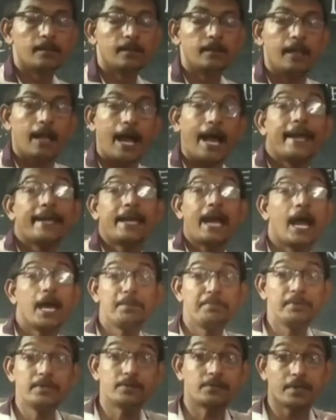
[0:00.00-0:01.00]
I
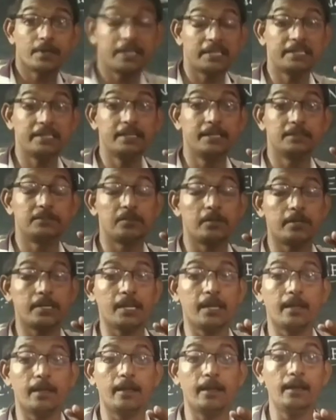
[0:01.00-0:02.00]
had been riding at the
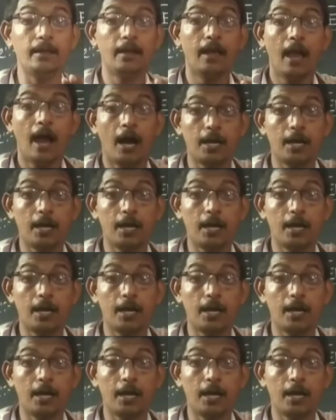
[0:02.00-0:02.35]
day,